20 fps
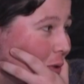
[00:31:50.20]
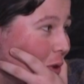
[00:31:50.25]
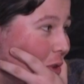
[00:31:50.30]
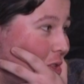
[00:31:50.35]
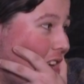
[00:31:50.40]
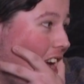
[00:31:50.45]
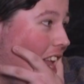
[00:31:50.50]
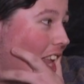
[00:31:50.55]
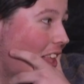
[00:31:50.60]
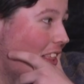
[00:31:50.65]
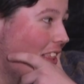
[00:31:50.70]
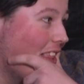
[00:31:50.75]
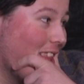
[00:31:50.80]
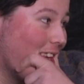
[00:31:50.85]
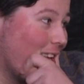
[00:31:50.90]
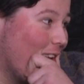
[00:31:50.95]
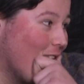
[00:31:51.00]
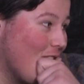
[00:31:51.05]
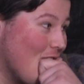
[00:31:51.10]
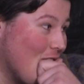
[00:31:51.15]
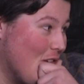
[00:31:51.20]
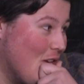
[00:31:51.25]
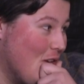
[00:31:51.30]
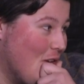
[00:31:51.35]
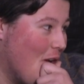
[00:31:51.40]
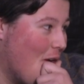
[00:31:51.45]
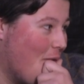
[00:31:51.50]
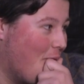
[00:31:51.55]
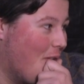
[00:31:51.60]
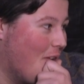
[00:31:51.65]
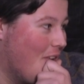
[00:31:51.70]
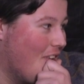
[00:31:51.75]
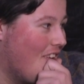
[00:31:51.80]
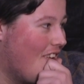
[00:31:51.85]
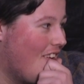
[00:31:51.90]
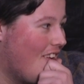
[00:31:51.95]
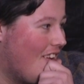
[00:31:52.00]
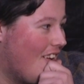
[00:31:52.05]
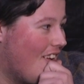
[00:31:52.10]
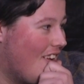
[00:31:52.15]
you've got skeletons in the closet you don't want.
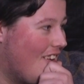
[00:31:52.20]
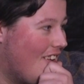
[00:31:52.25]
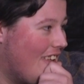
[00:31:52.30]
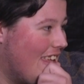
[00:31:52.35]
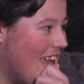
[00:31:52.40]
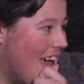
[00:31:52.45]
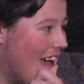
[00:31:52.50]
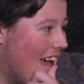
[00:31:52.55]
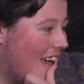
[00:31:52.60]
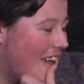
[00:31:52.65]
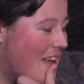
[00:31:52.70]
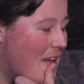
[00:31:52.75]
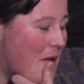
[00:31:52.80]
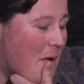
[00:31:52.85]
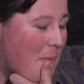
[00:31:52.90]
Yeah.